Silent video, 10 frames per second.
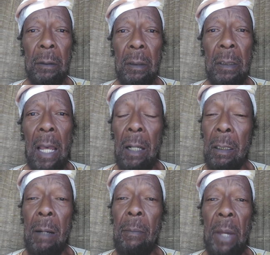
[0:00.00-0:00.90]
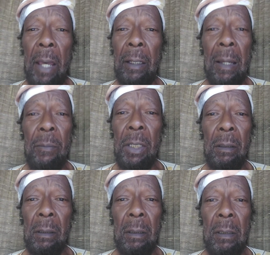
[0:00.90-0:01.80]
Now come back. I
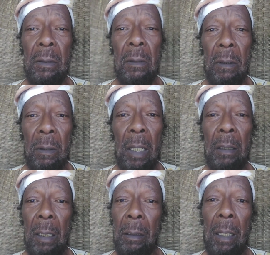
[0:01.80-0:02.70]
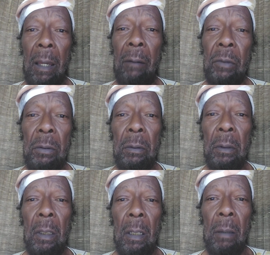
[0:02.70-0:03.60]
mean, because, you know, they think they have to.
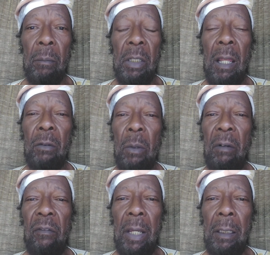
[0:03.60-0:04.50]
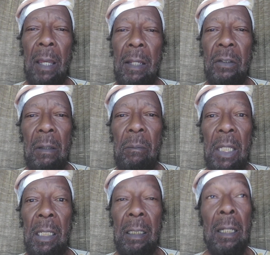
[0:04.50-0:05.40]
But that's what a vacation
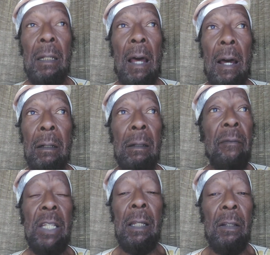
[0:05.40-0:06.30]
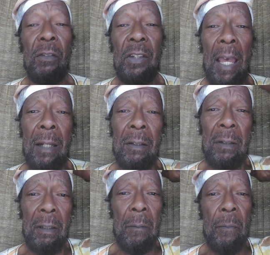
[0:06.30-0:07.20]
means get out of the
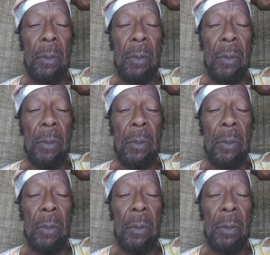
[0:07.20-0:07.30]
insanity.